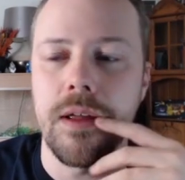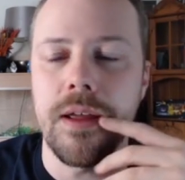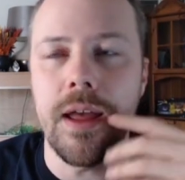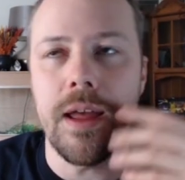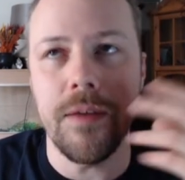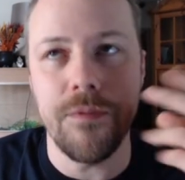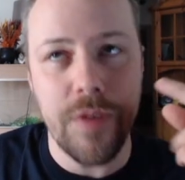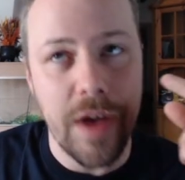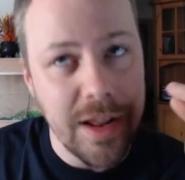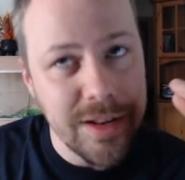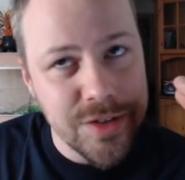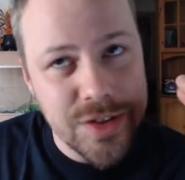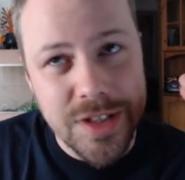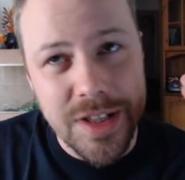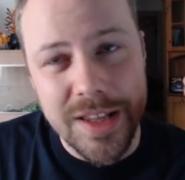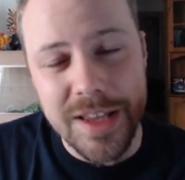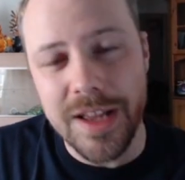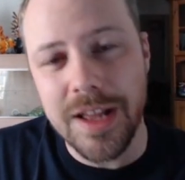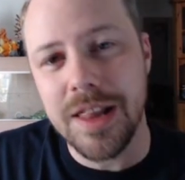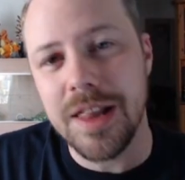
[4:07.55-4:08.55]

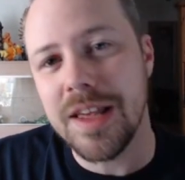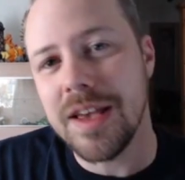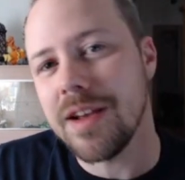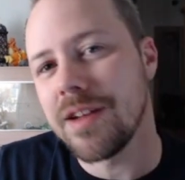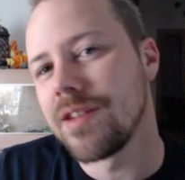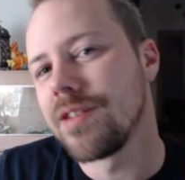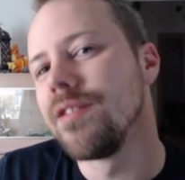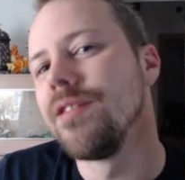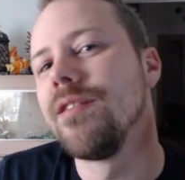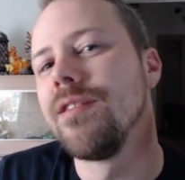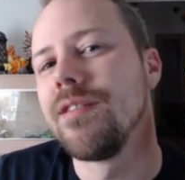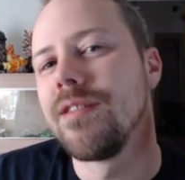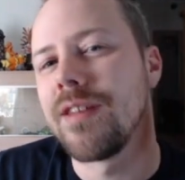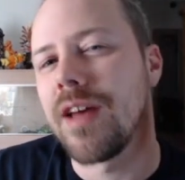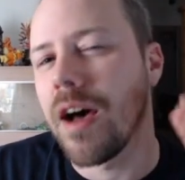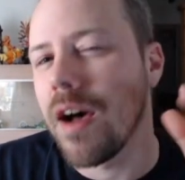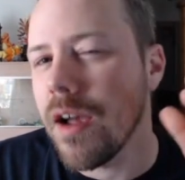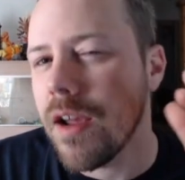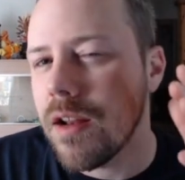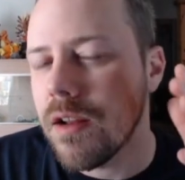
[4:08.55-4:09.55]
Eventually, it clicked.
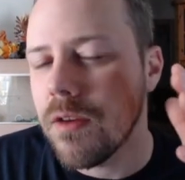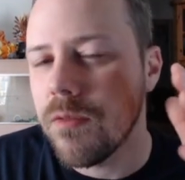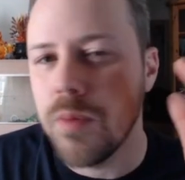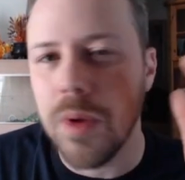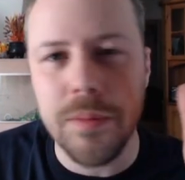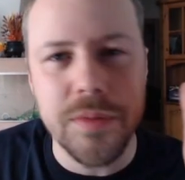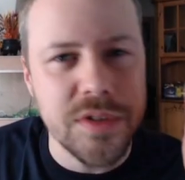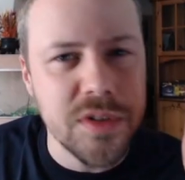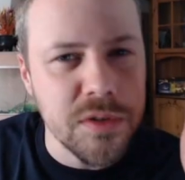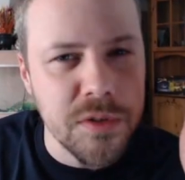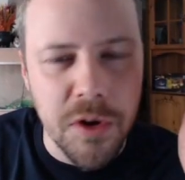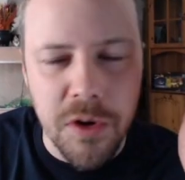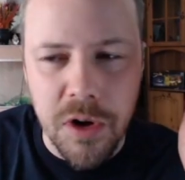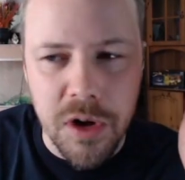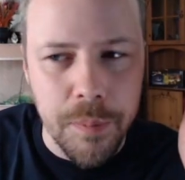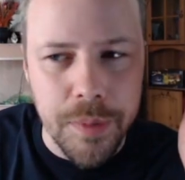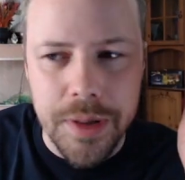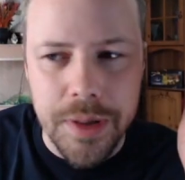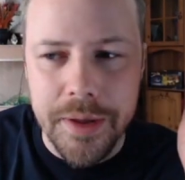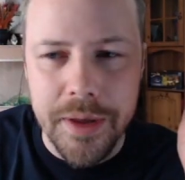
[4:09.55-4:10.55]
Kind of, but I'm still not
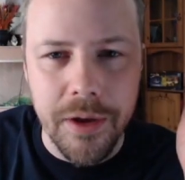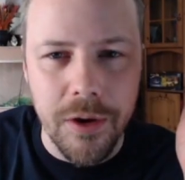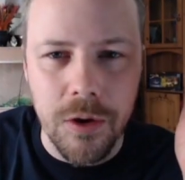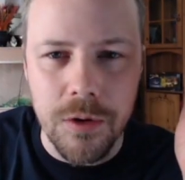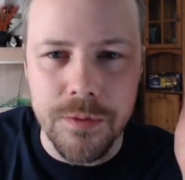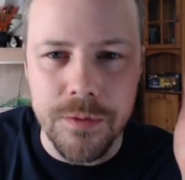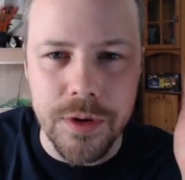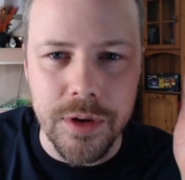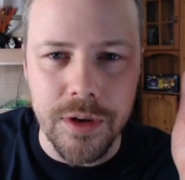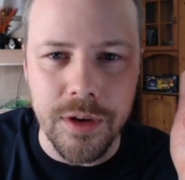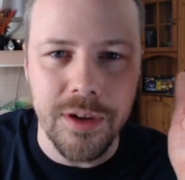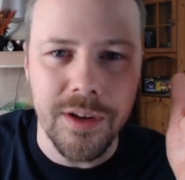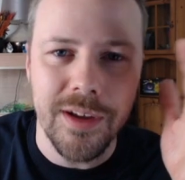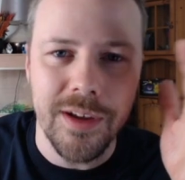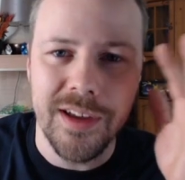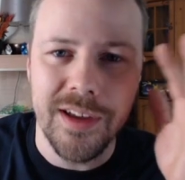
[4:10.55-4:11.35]
going to play it over